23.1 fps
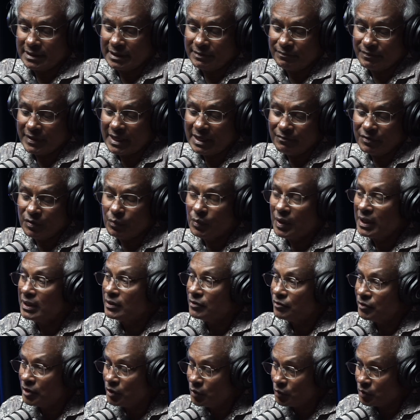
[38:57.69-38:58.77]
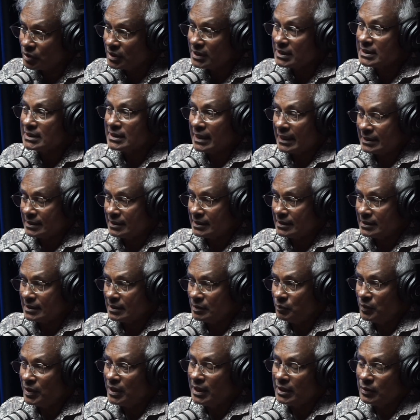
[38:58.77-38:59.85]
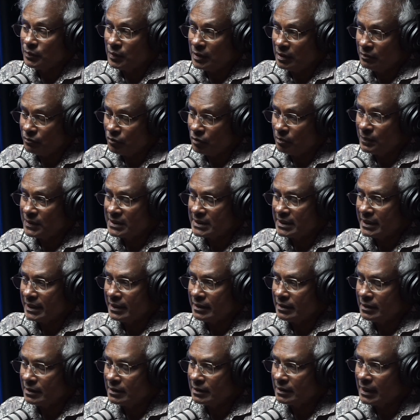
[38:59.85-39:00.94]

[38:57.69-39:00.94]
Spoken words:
if everyone reduces taxes, we are at 24%.